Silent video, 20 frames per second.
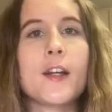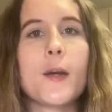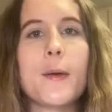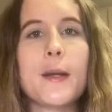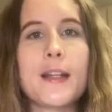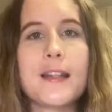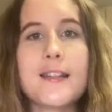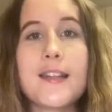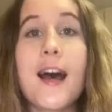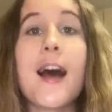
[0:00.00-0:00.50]

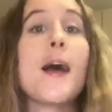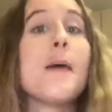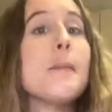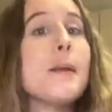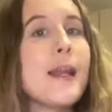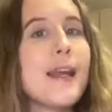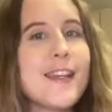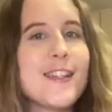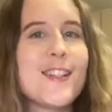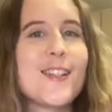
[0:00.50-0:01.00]
going into
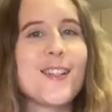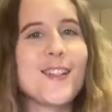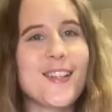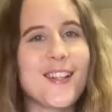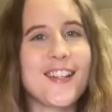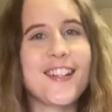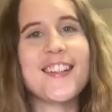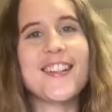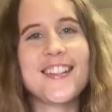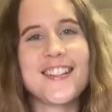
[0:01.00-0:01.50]
hibernation
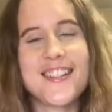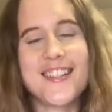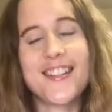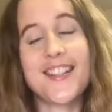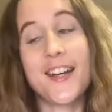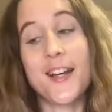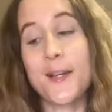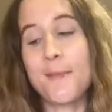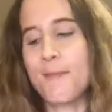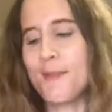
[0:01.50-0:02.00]
at this
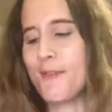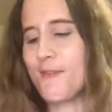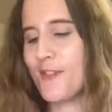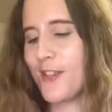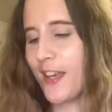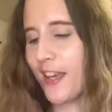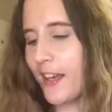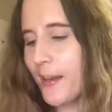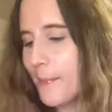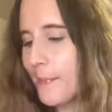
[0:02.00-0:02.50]
time of
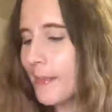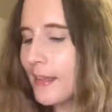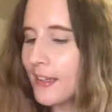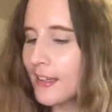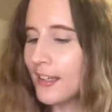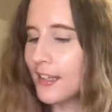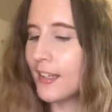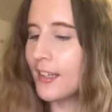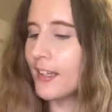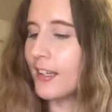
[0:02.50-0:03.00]
year.
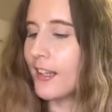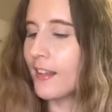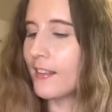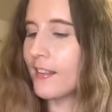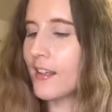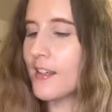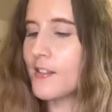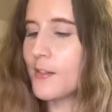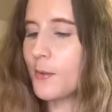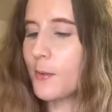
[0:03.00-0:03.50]

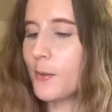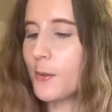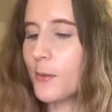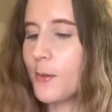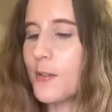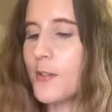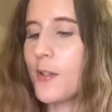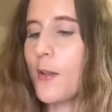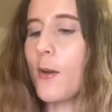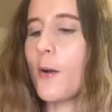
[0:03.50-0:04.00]
There's
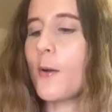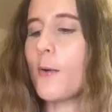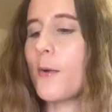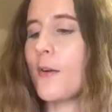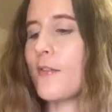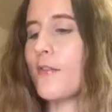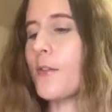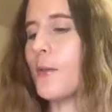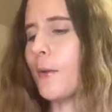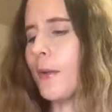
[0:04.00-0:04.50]
also
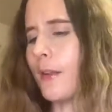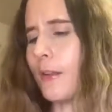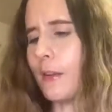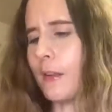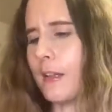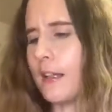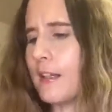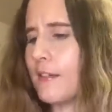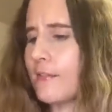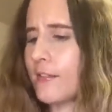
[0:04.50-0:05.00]
a few little
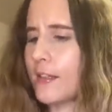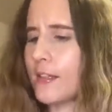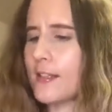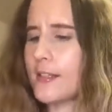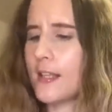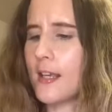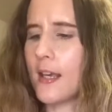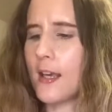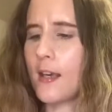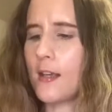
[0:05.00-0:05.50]
leaflets
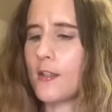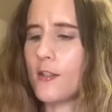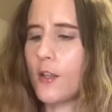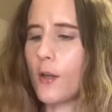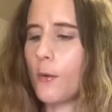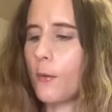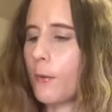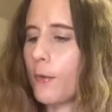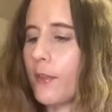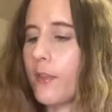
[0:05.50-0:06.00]
here.
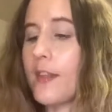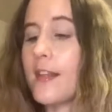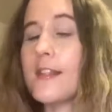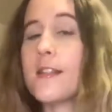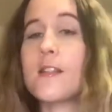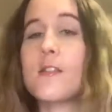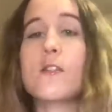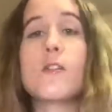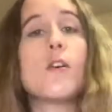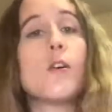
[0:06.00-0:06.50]
So this
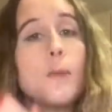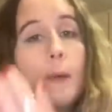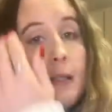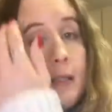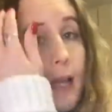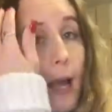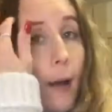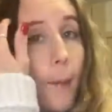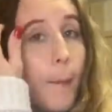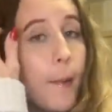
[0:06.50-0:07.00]
doesn't always
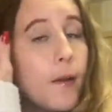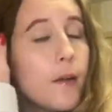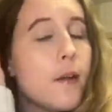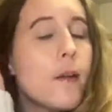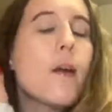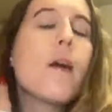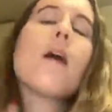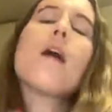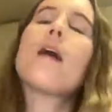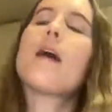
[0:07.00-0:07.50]

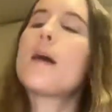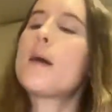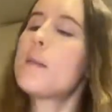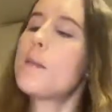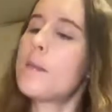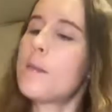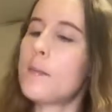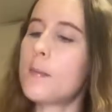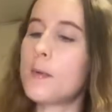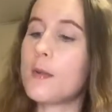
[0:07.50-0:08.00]

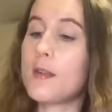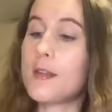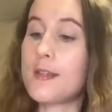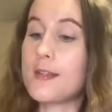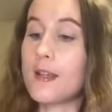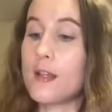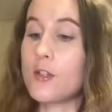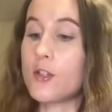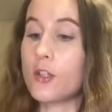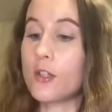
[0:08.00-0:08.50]
happen, but there's
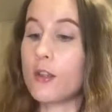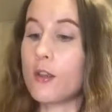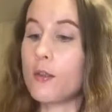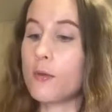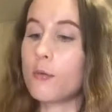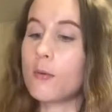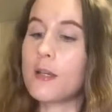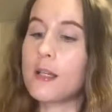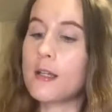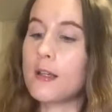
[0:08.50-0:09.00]
actually
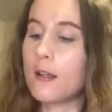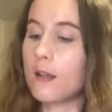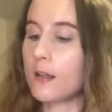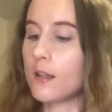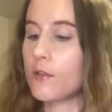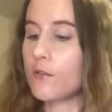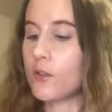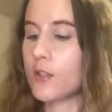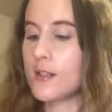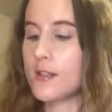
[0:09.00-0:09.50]
three
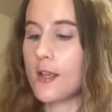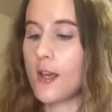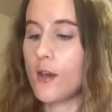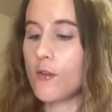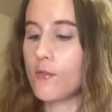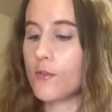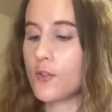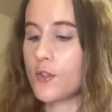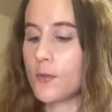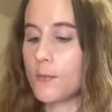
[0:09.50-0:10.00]
leaflets here
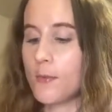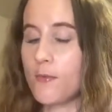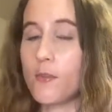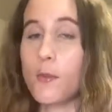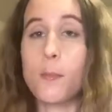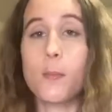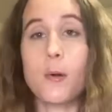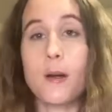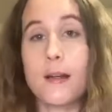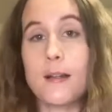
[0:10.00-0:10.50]
for some of the
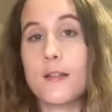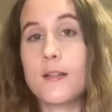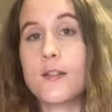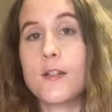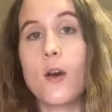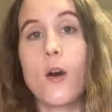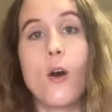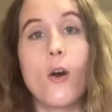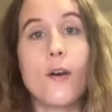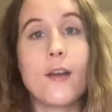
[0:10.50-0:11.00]
brands
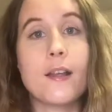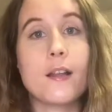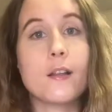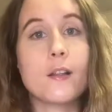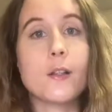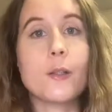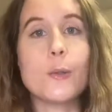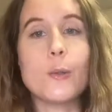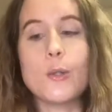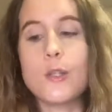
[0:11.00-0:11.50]
that are
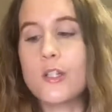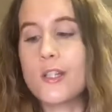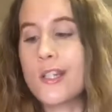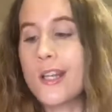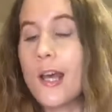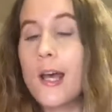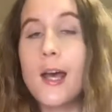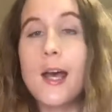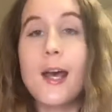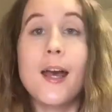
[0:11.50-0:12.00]
included
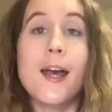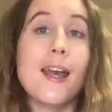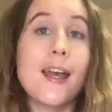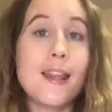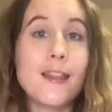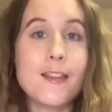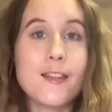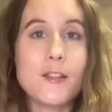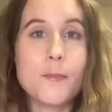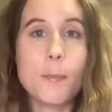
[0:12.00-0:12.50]

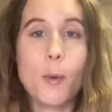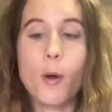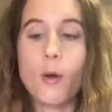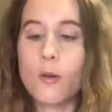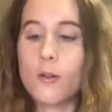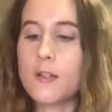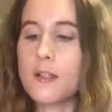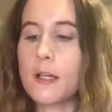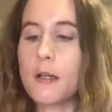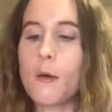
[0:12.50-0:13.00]
in this
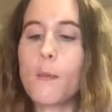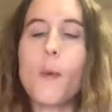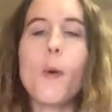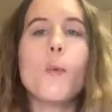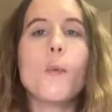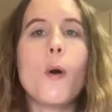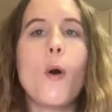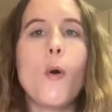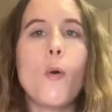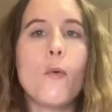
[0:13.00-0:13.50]
box. Now I
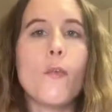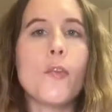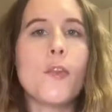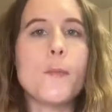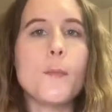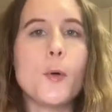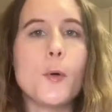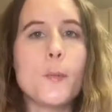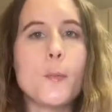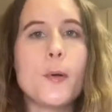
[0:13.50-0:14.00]
won't hold
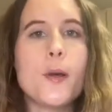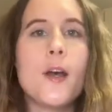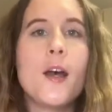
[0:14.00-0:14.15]
them up